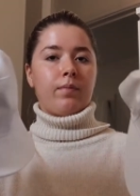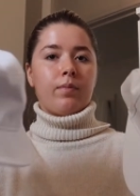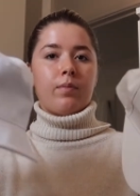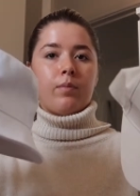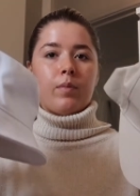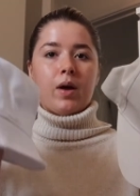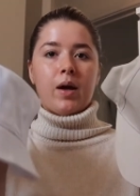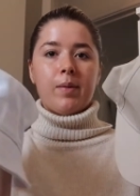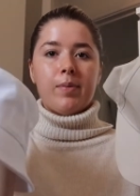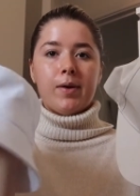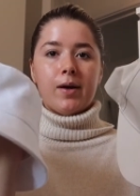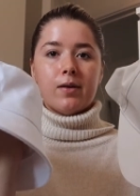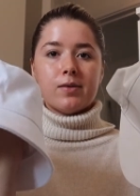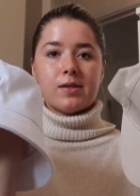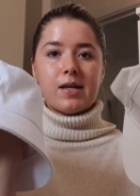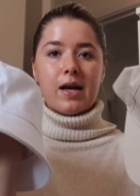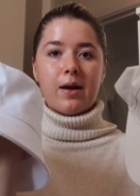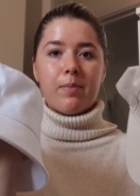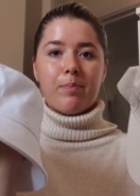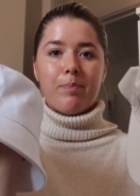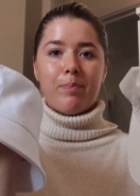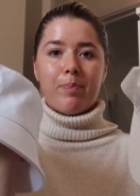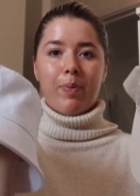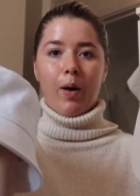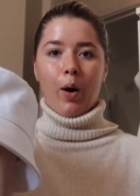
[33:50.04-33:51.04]
Maybe I'll
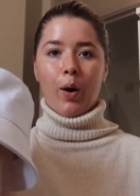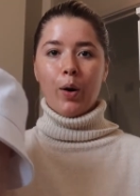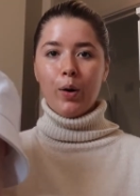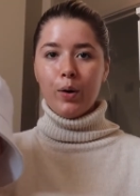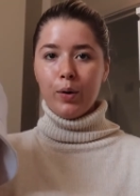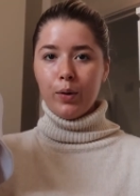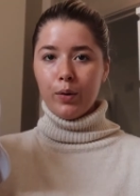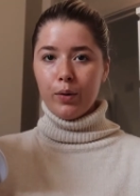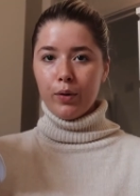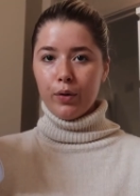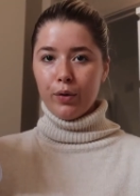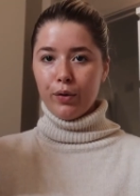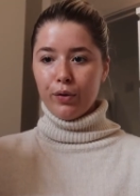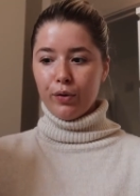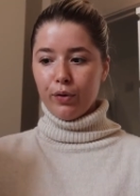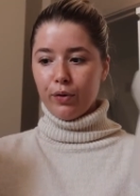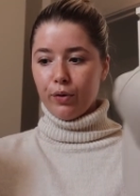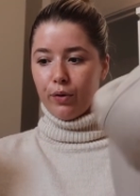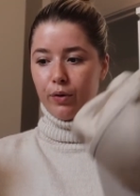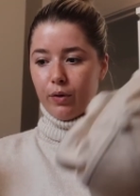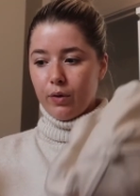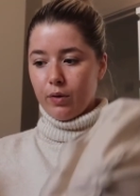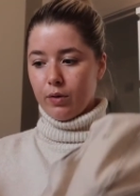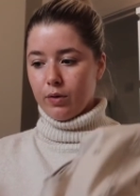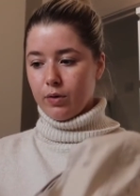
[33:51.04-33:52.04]
take both.
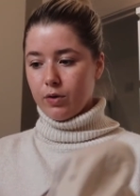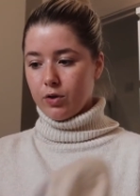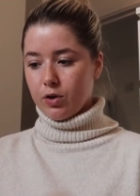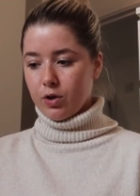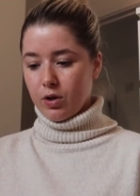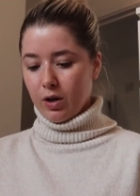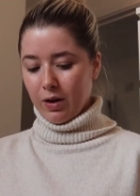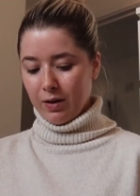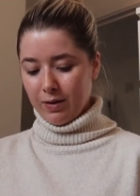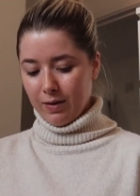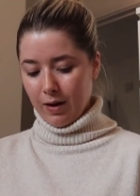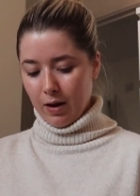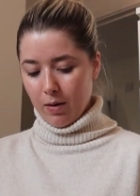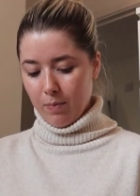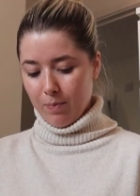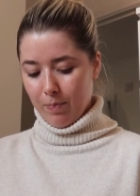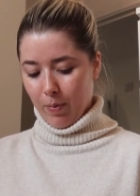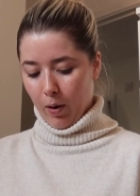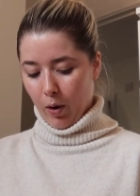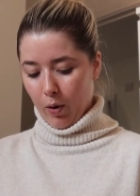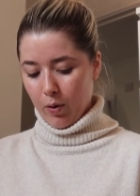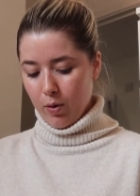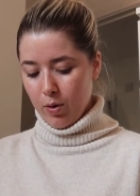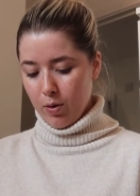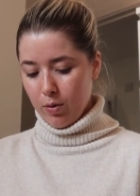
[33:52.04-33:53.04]
Should I take
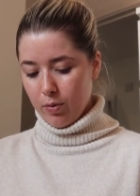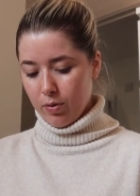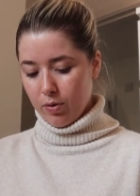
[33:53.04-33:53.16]
both?